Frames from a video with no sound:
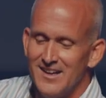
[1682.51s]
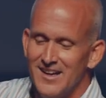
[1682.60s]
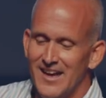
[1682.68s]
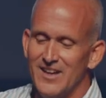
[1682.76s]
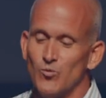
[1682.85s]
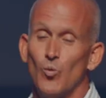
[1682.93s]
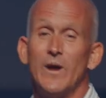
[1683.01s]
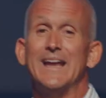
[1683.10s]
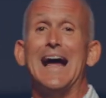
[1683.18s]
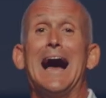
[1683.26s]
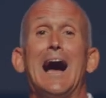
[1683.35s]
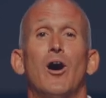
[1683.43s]
and went
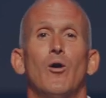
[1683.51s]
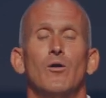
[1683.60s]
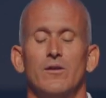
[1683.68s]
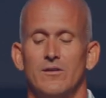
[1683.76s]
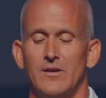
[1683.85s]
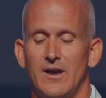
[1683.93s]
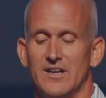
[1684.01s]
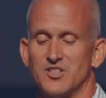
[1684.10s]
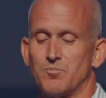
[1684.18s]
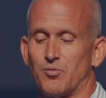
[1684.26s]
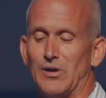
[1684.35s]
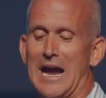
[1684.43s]
out as
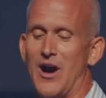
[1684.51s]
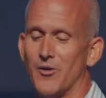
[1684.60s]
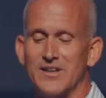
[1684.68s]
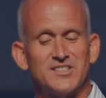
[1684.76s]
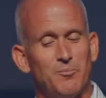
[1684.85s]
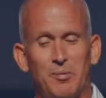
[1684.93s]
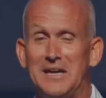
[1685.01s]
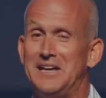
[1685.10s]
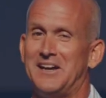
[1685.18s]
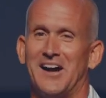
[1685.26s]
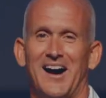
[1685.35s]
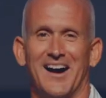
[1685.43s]
proud as a
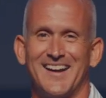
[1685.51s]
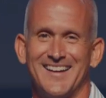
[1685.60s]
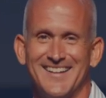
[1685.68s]
peacock.